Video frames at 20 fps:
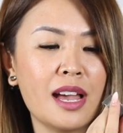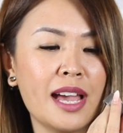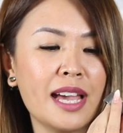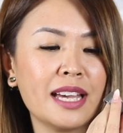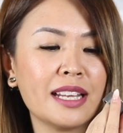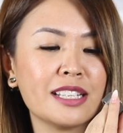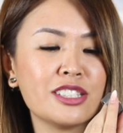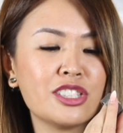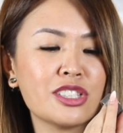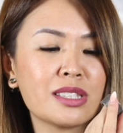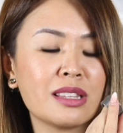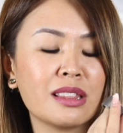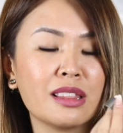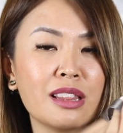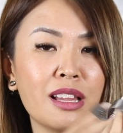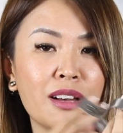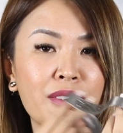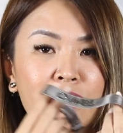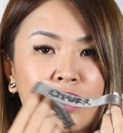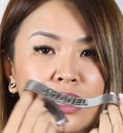And I just
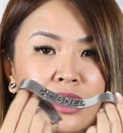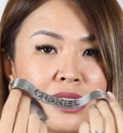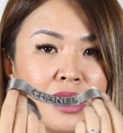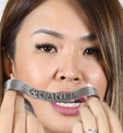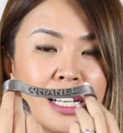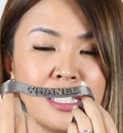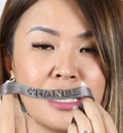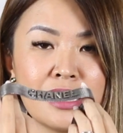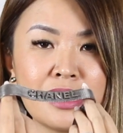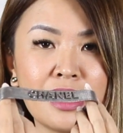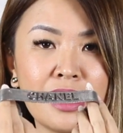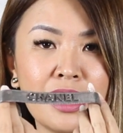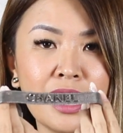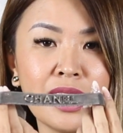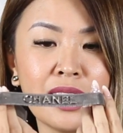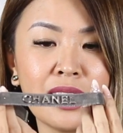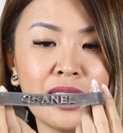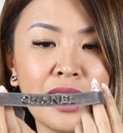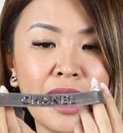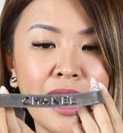love it. I just
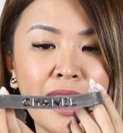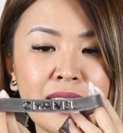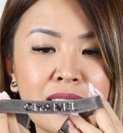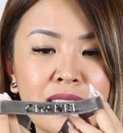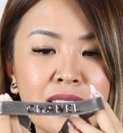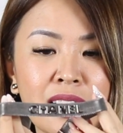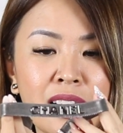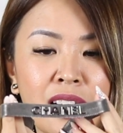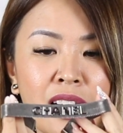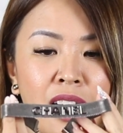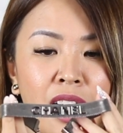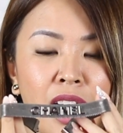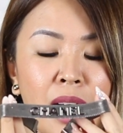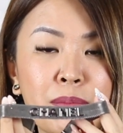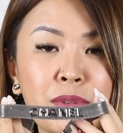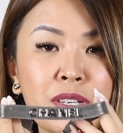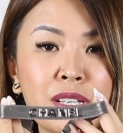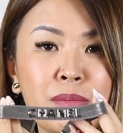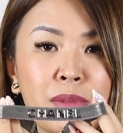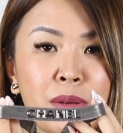think that
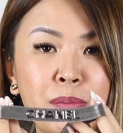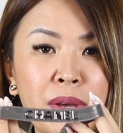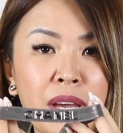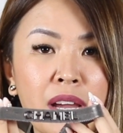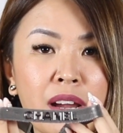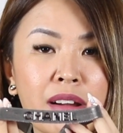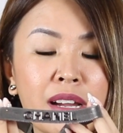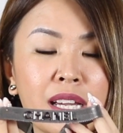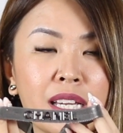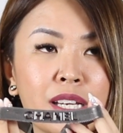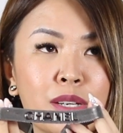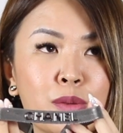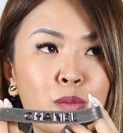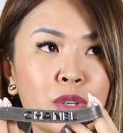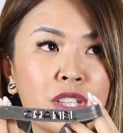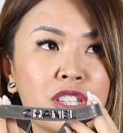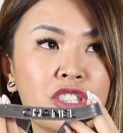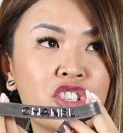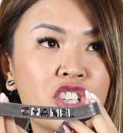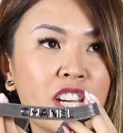I'm going to be pairing it
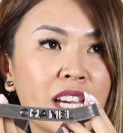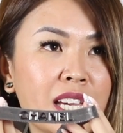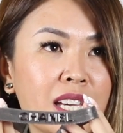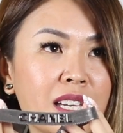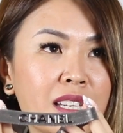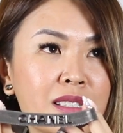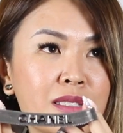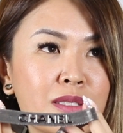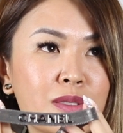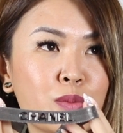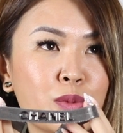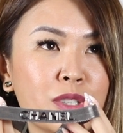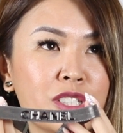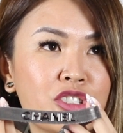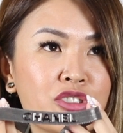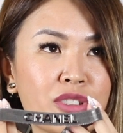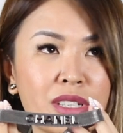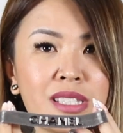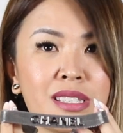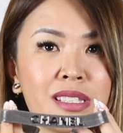with jeans, with
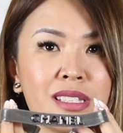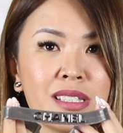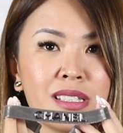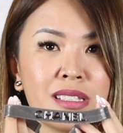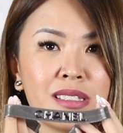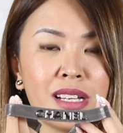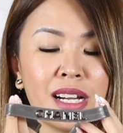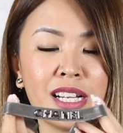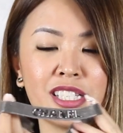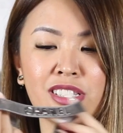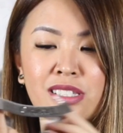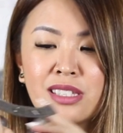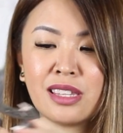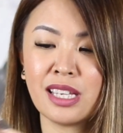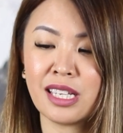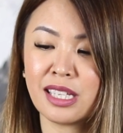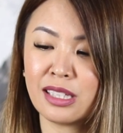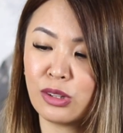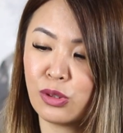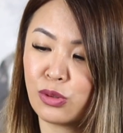dresses. I just
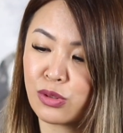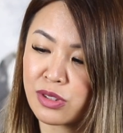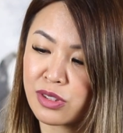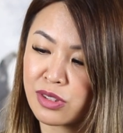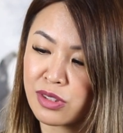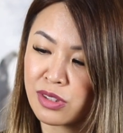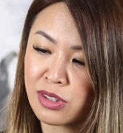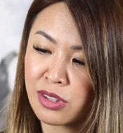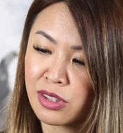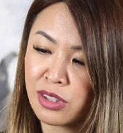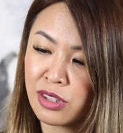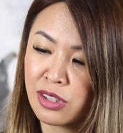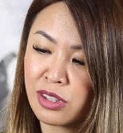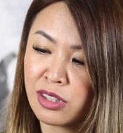think it looks,